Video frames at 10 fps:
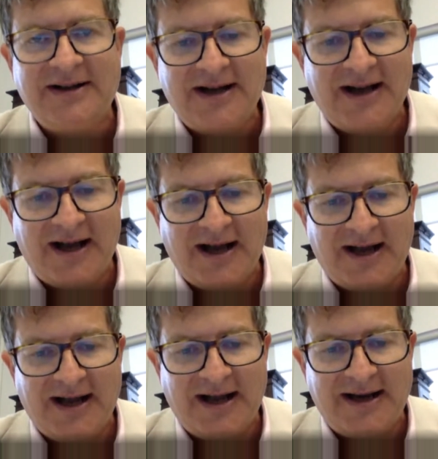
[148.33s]

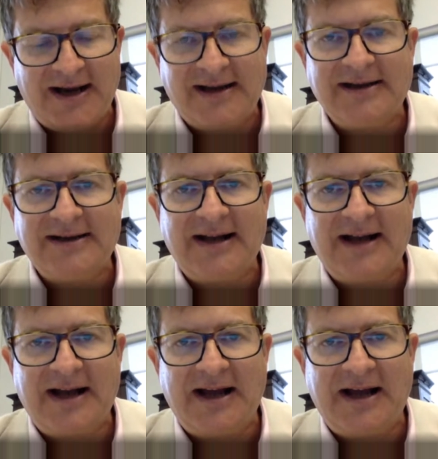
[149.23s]
I can
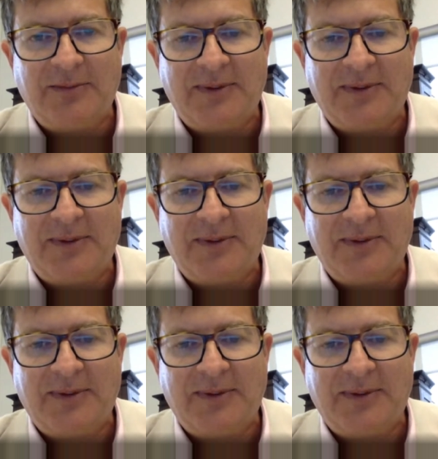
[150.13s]
help